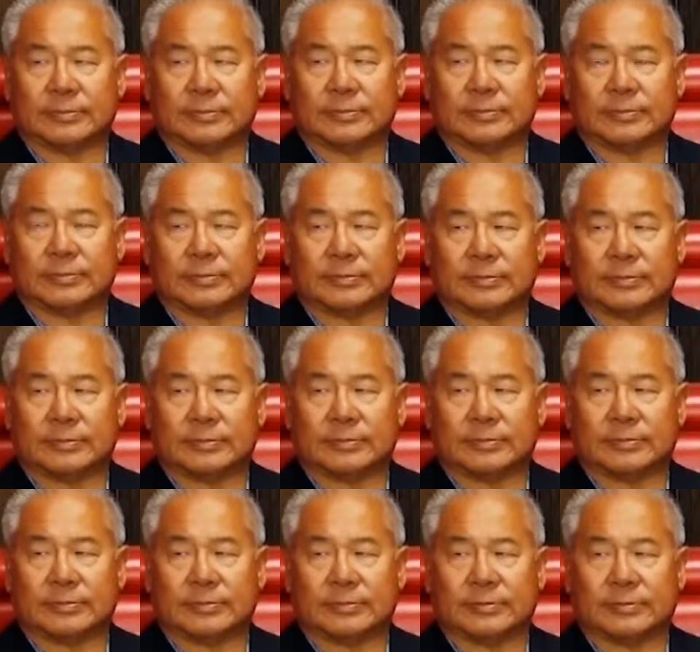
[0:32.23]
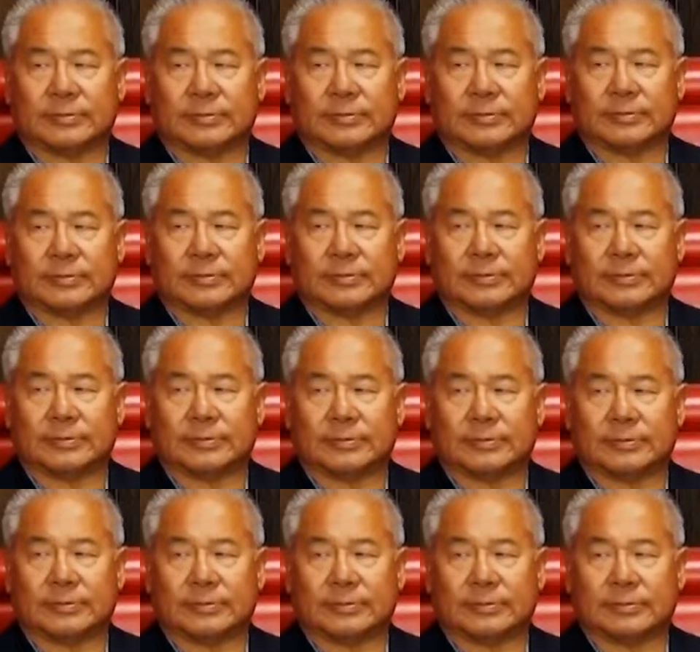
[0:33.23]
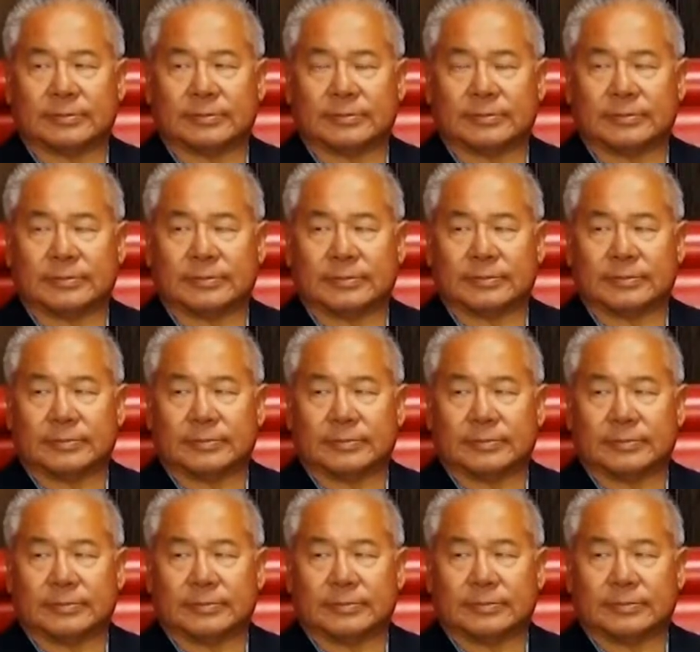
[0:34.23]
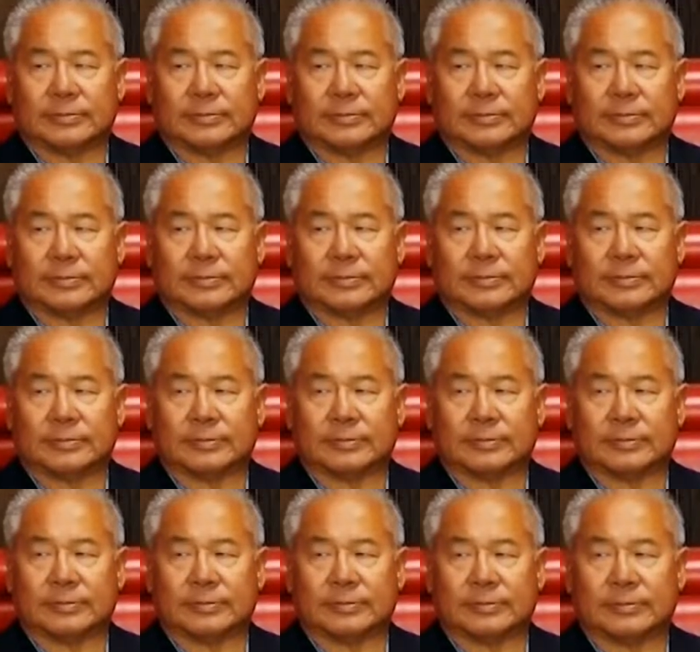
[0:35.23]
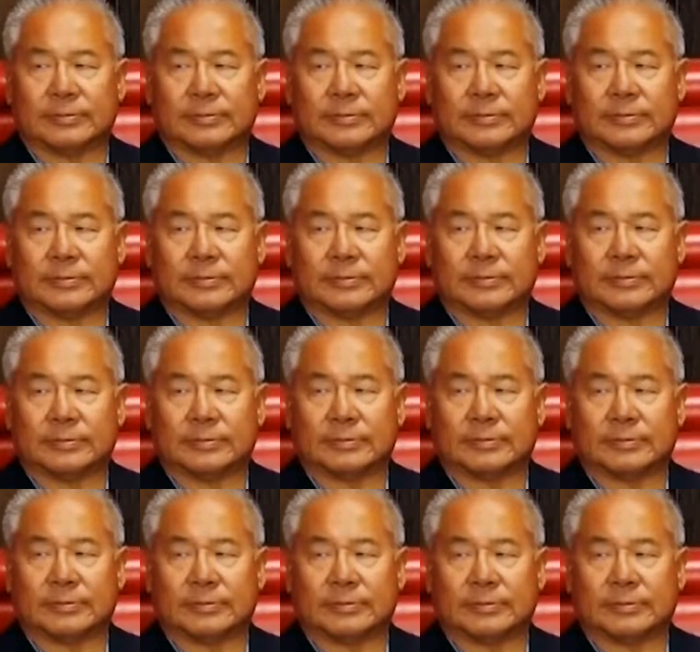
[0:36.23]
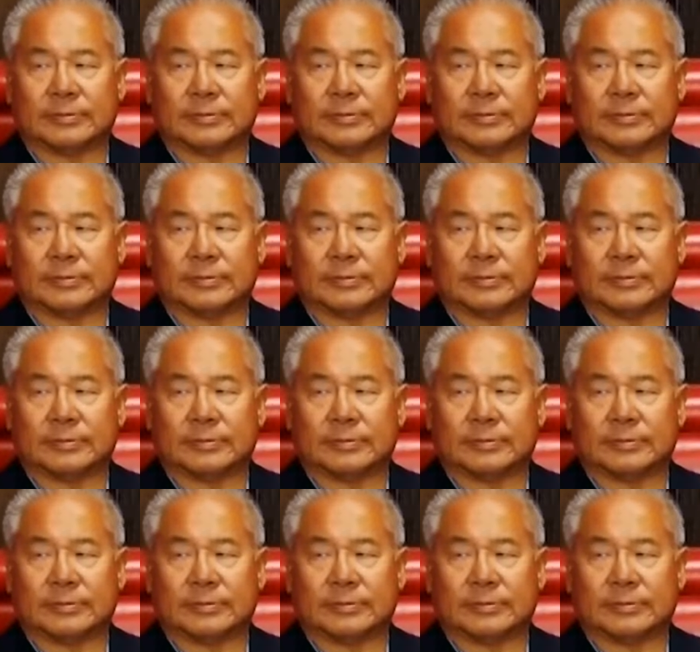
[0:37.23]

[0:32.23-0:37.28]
(not speaking)